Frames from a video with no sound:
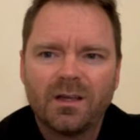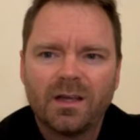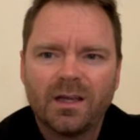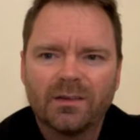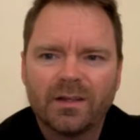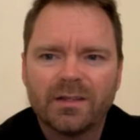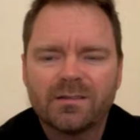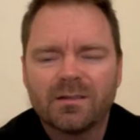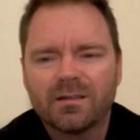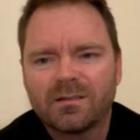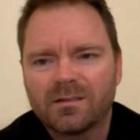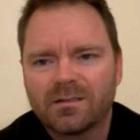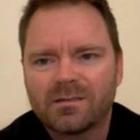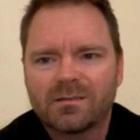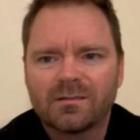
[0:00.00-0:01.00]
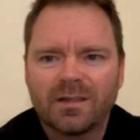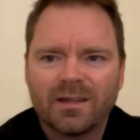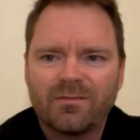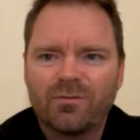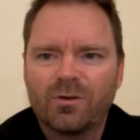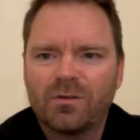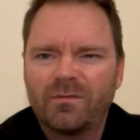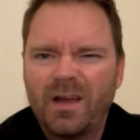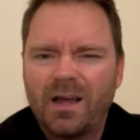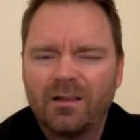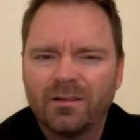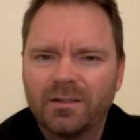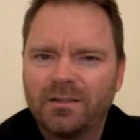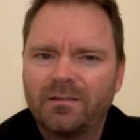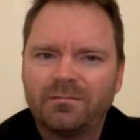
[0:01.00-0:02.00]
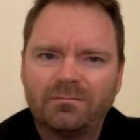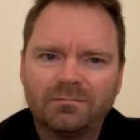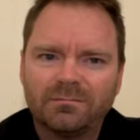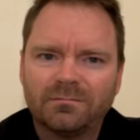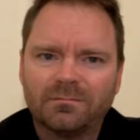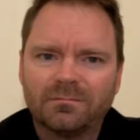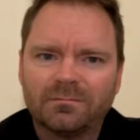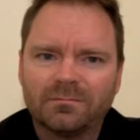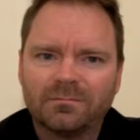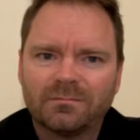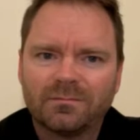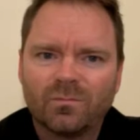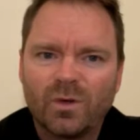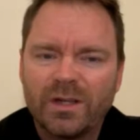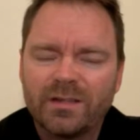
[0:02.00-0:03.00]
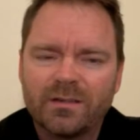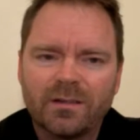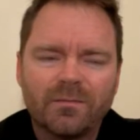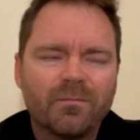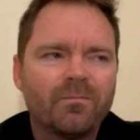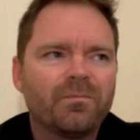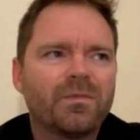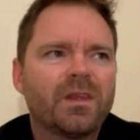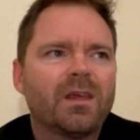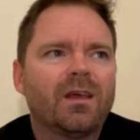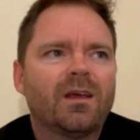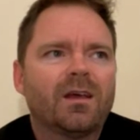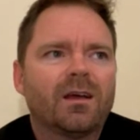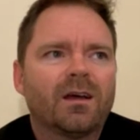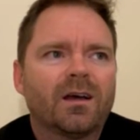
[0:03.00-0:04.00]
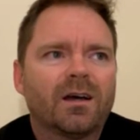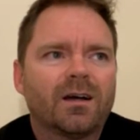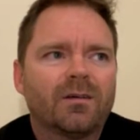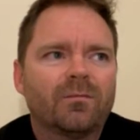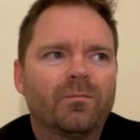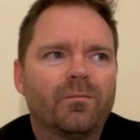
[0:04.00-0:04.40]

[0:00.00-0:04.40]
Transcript: unless it's like for a valid reason. I